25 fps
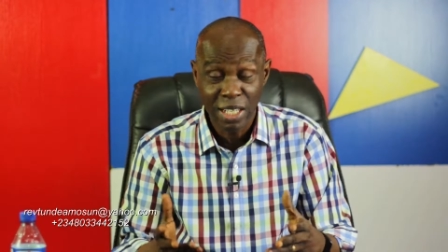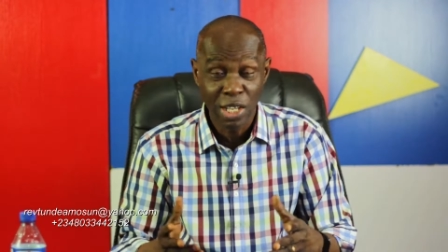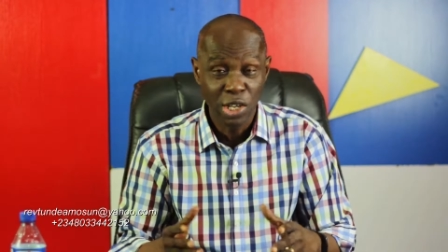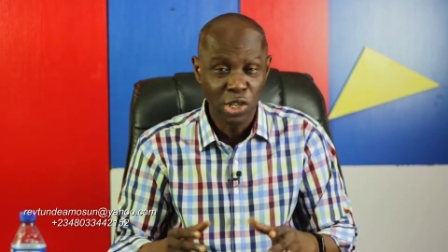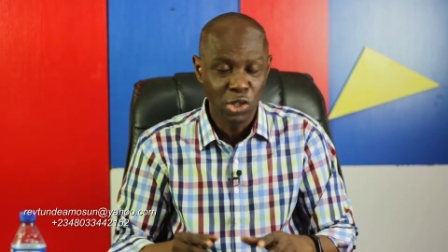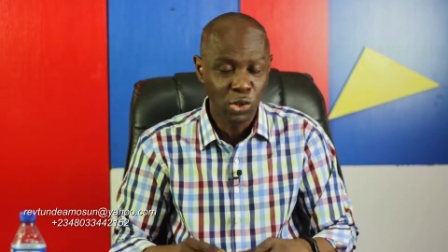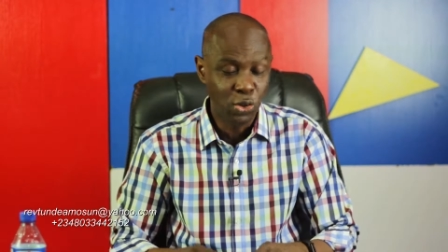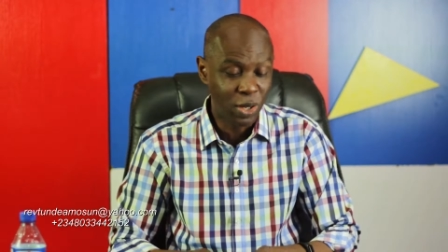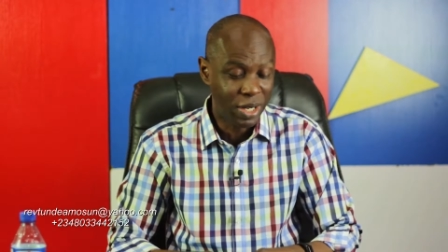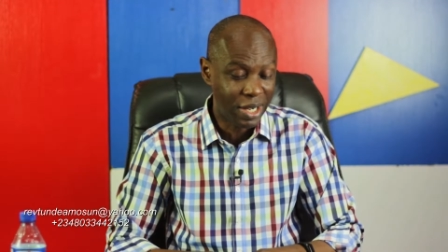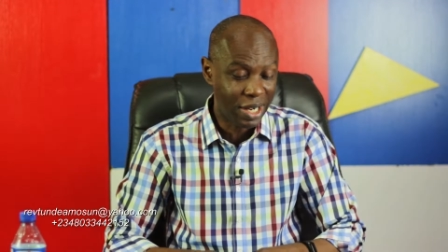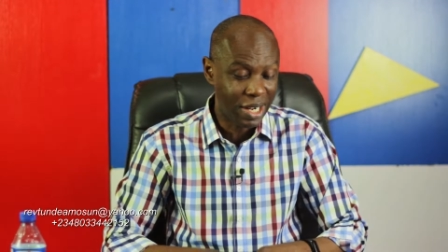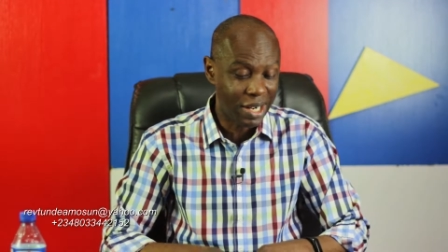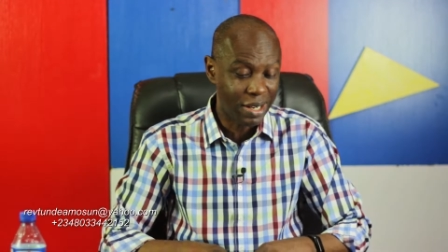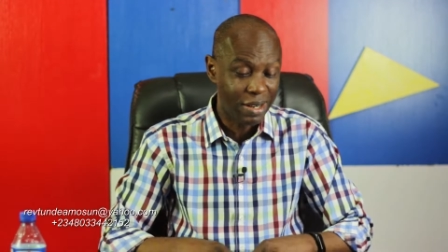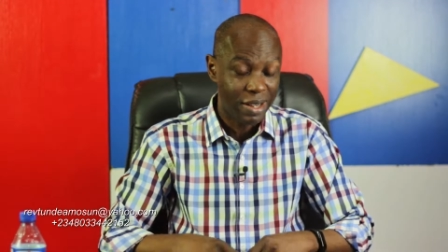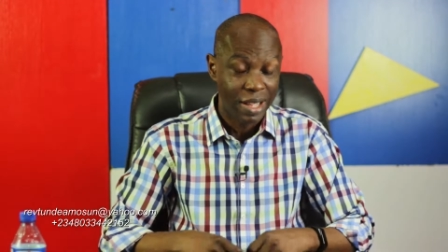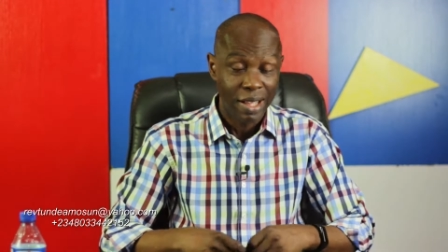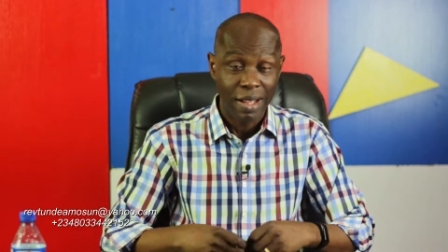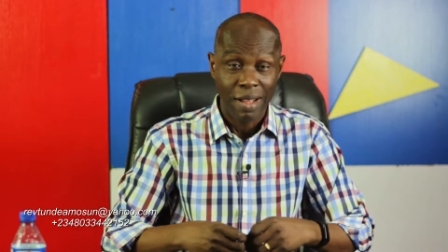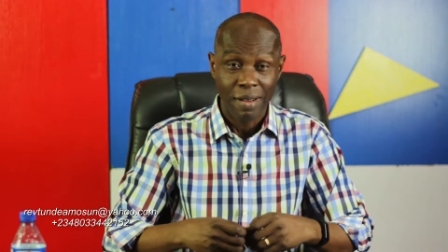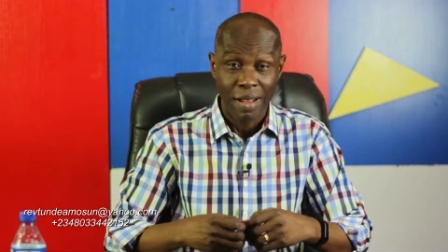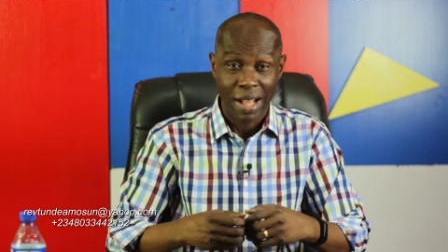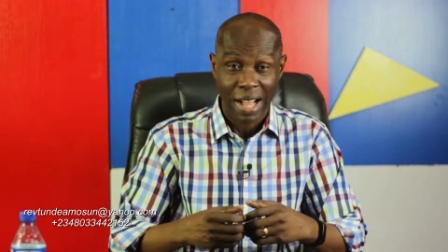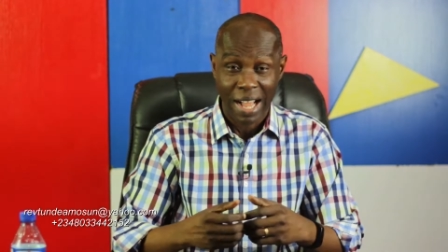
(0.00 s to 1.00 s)
You can
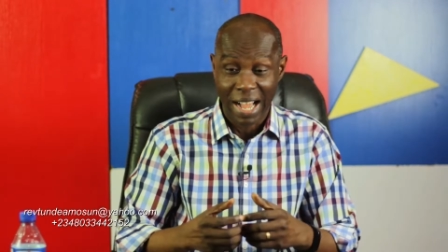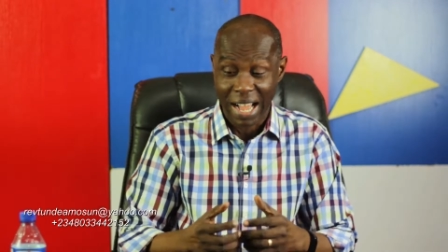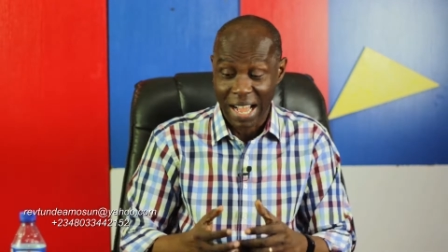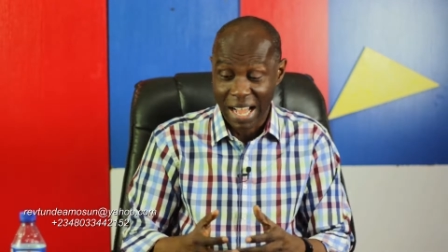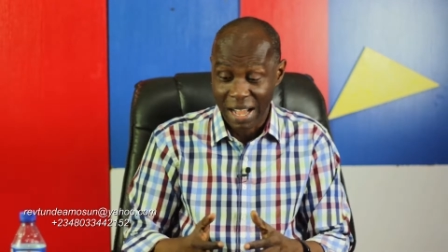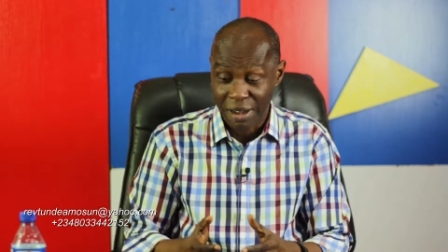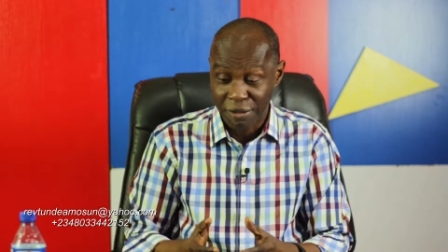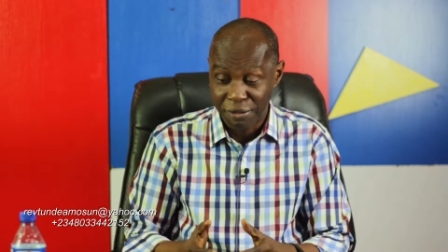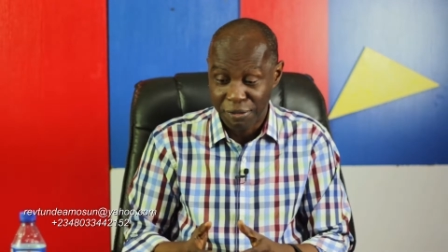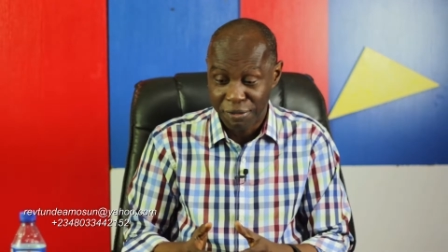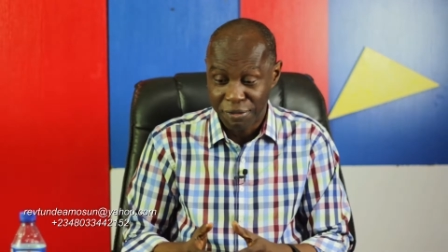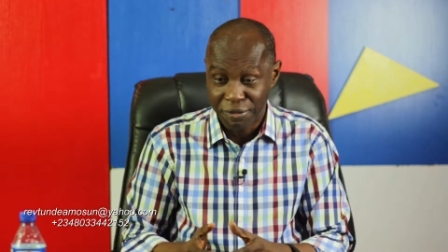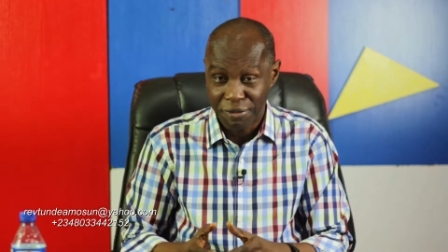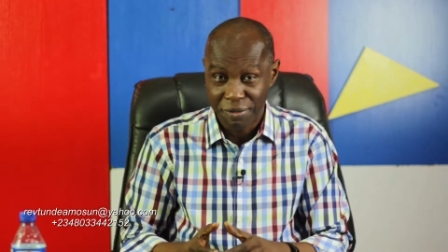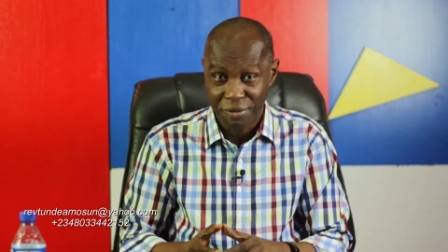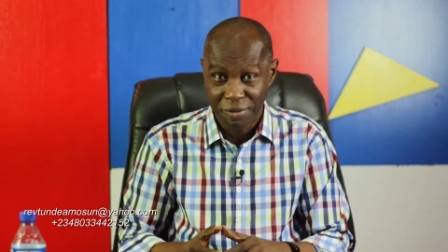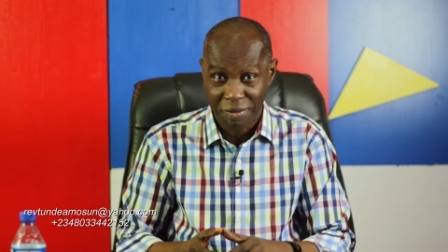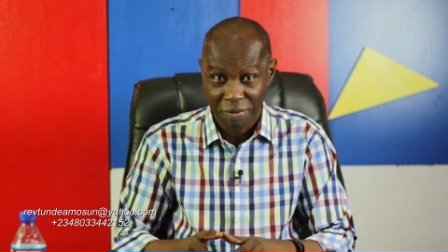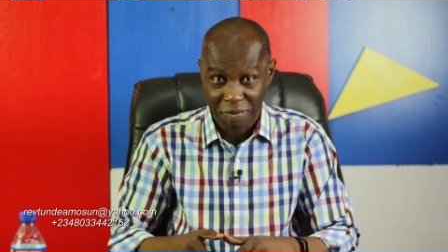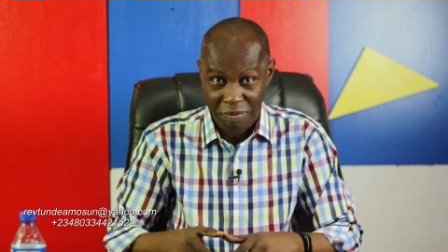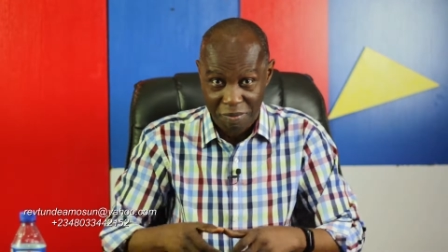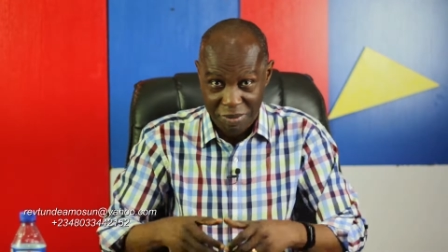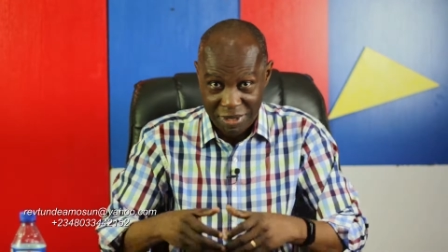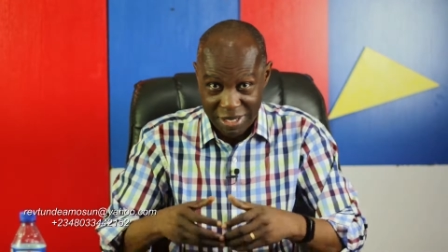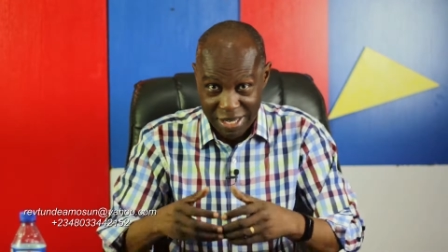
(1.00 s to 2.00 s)
have
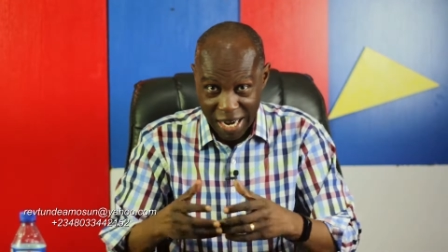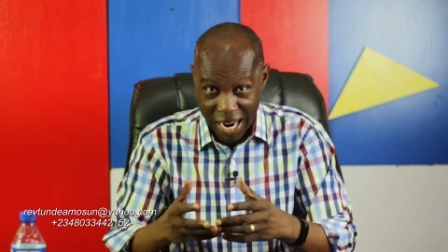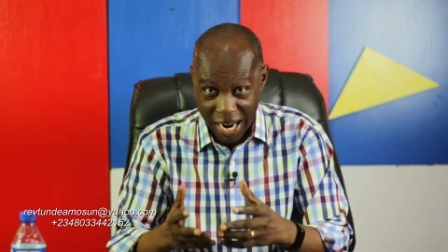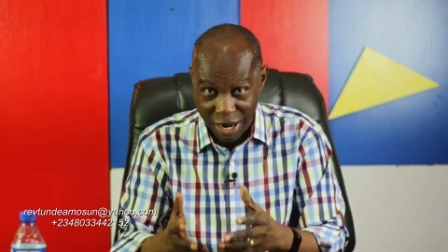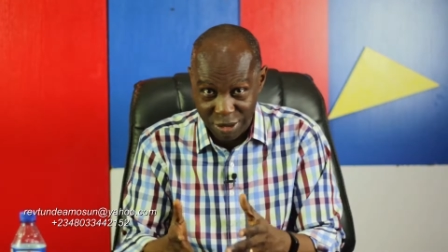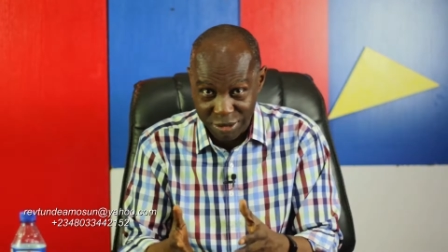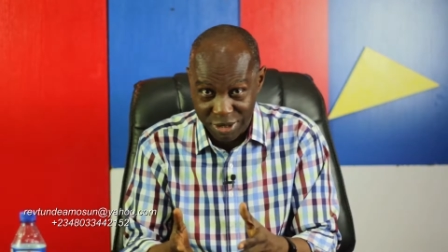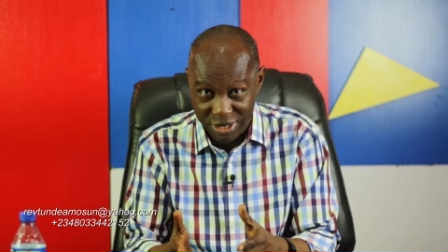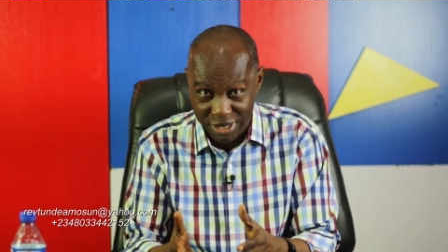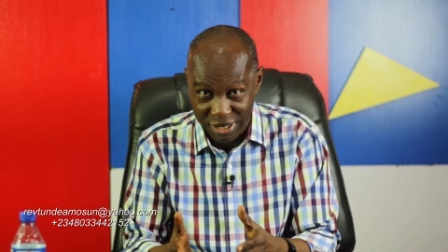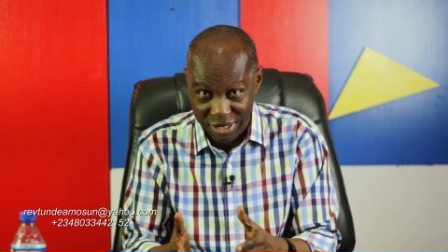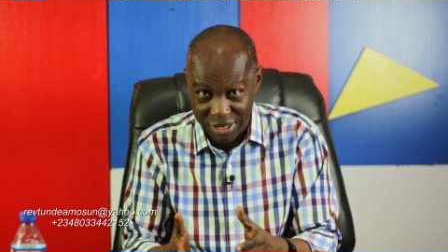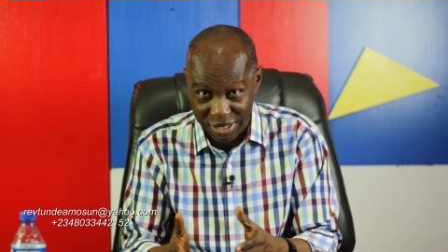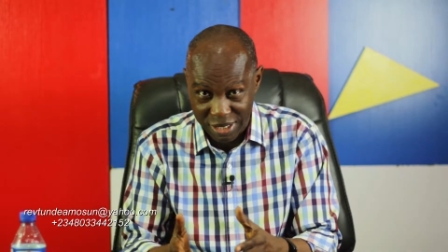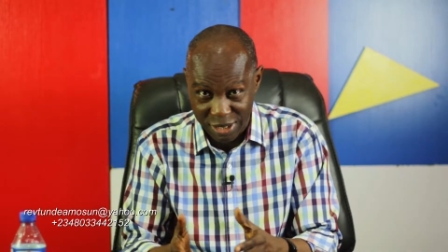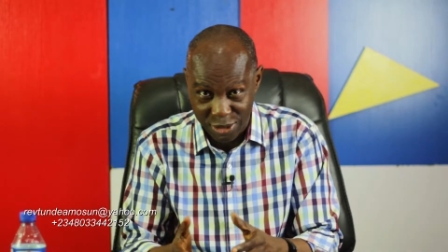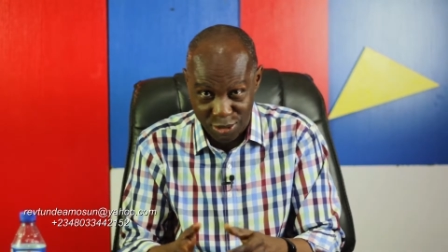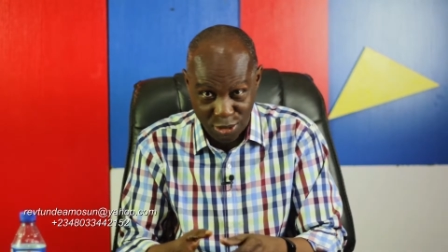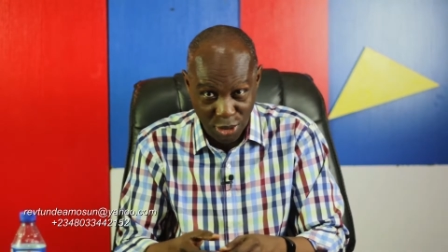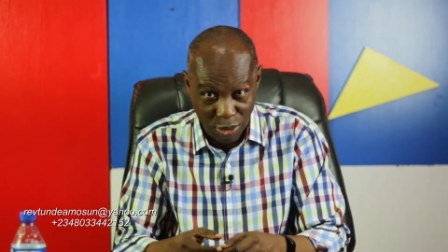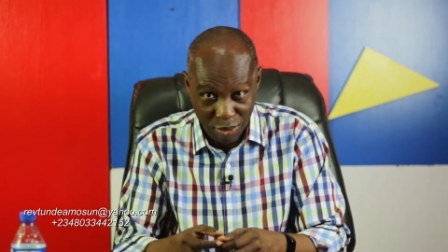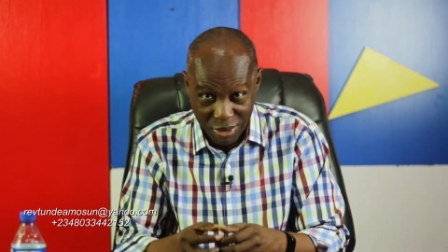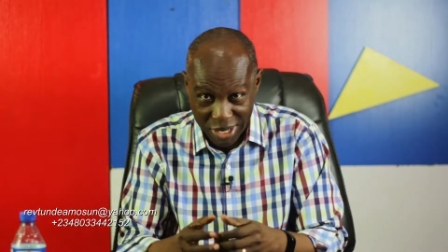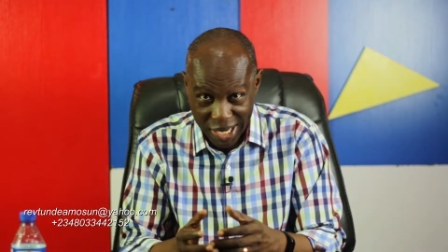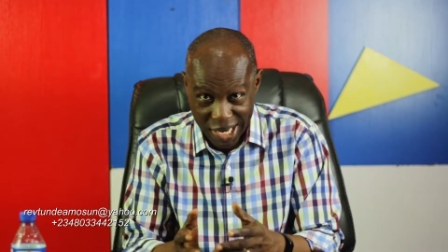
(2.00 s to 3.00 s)
doubt in
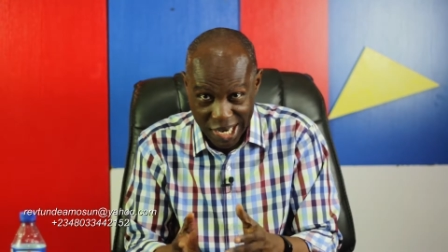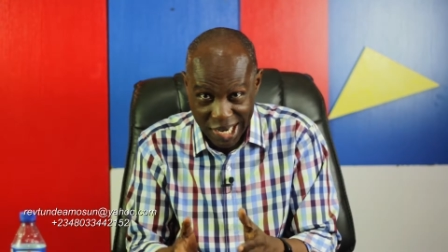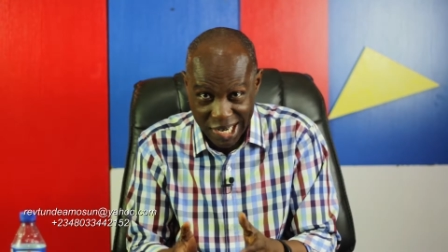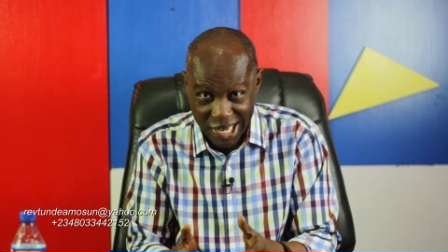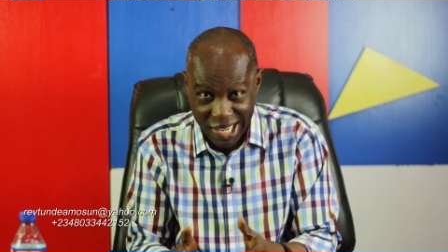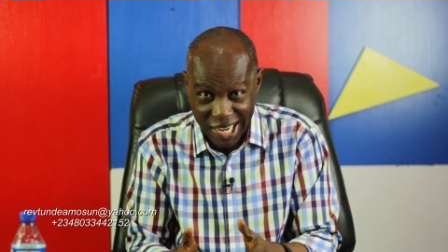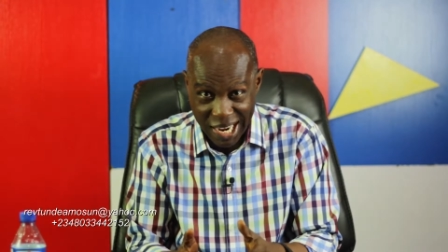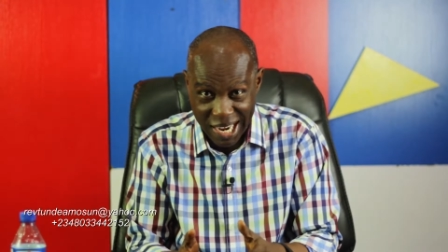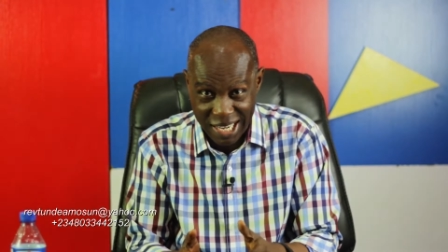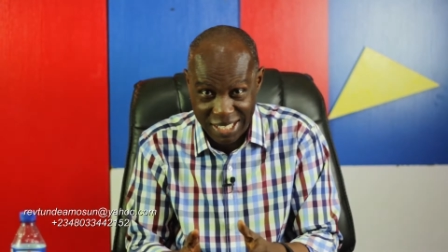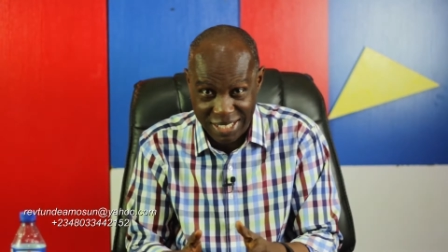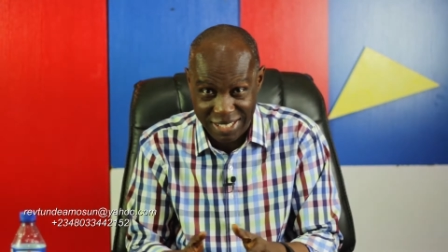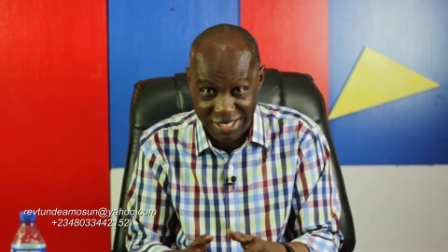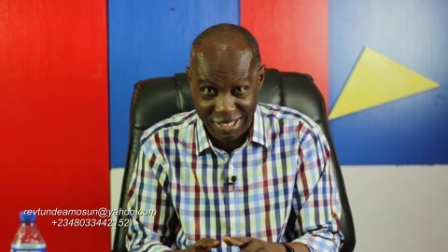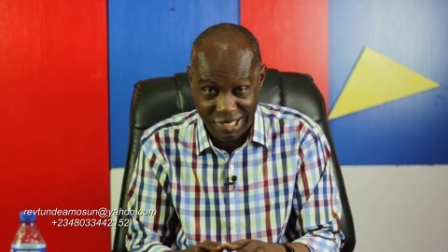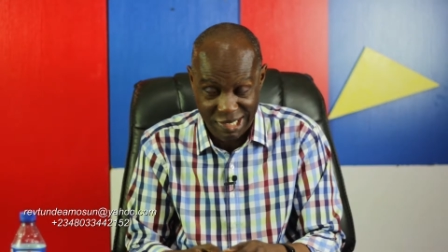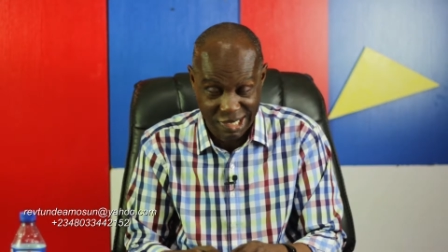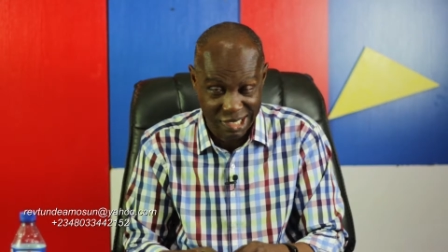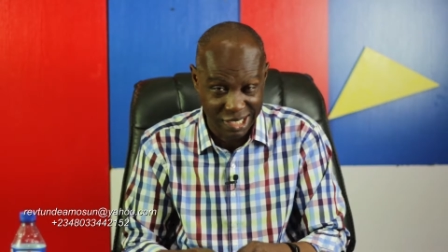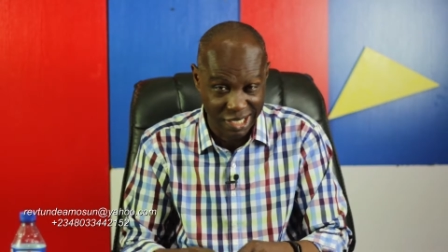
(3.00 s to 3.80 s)
some areas